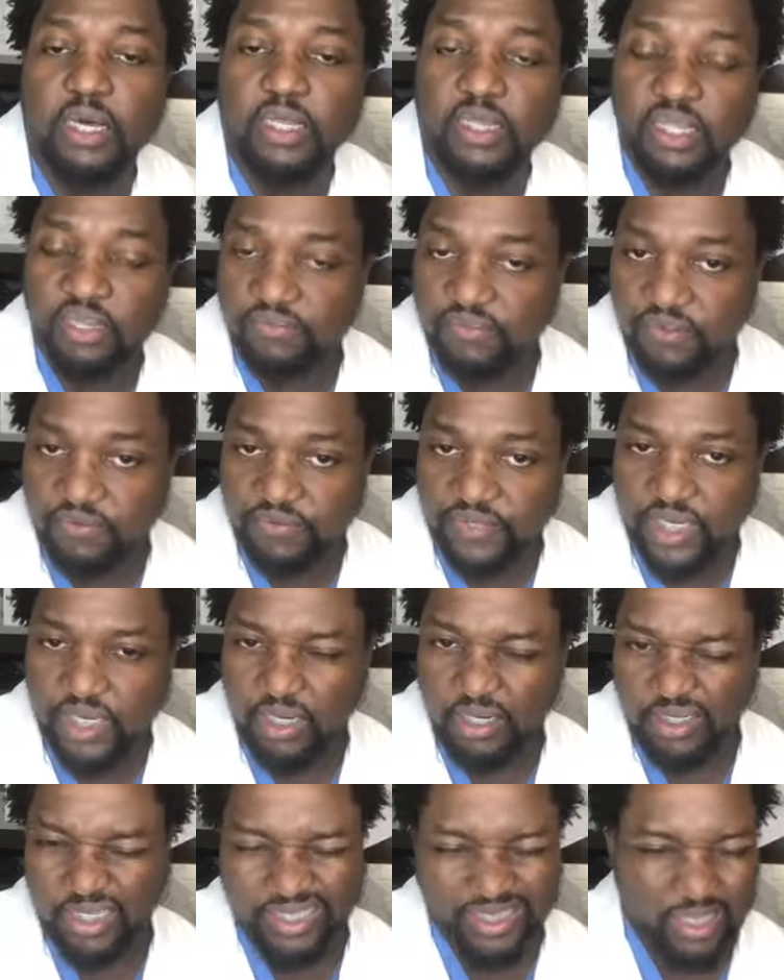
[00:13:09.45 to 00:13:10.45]
level of
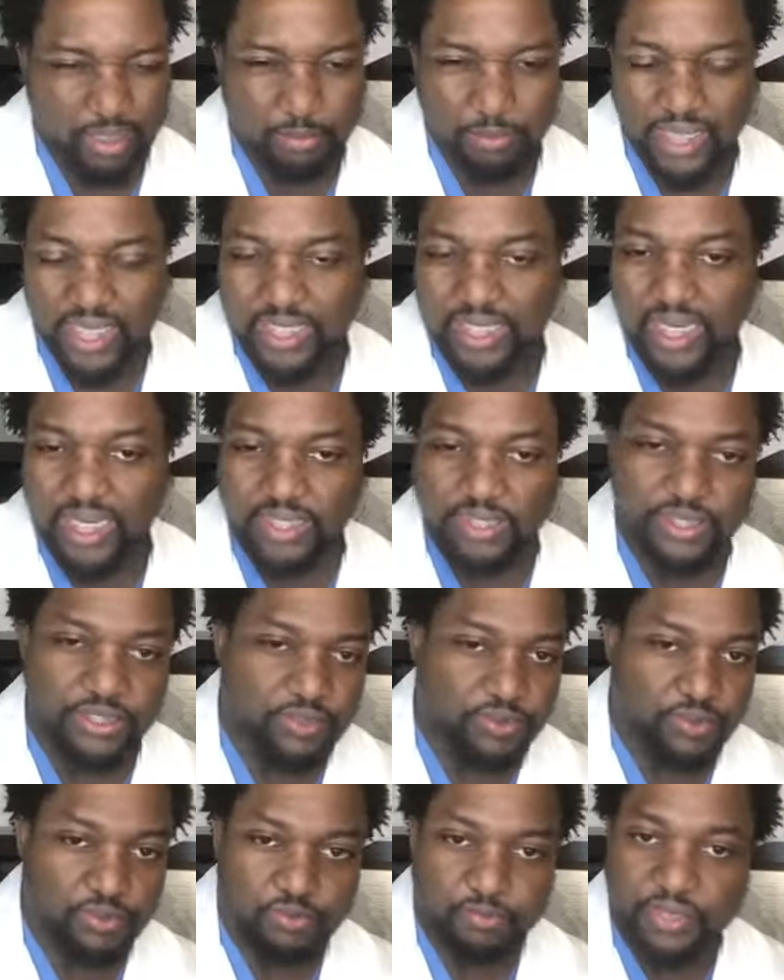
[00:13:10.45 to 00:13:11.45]
care that they may not
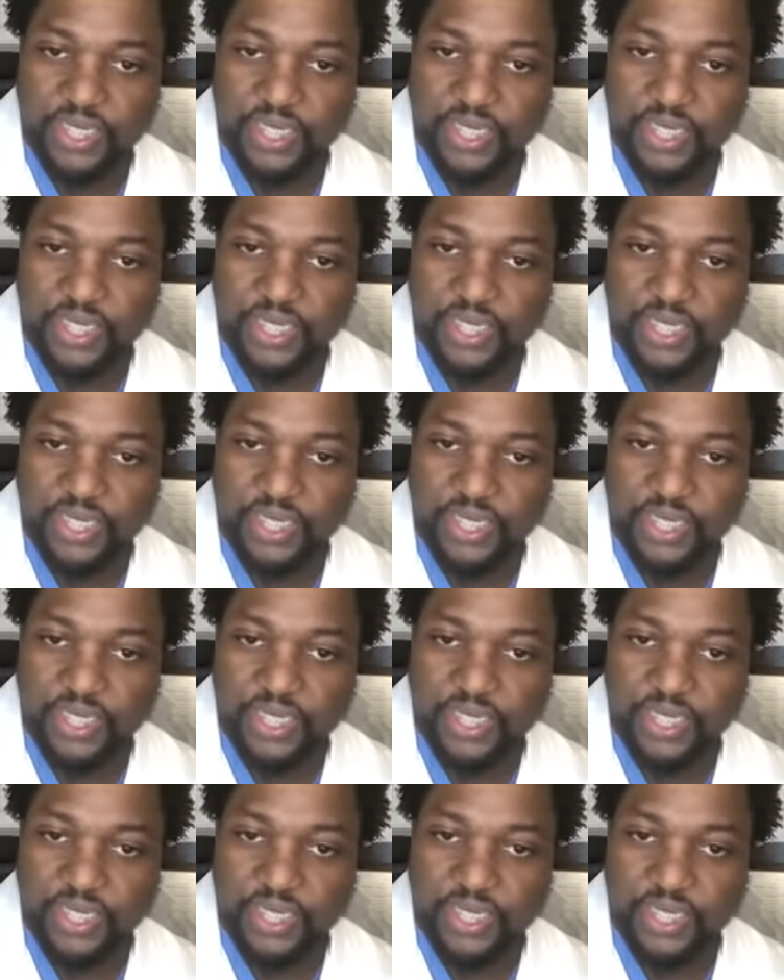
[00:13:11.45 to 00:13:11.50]
do.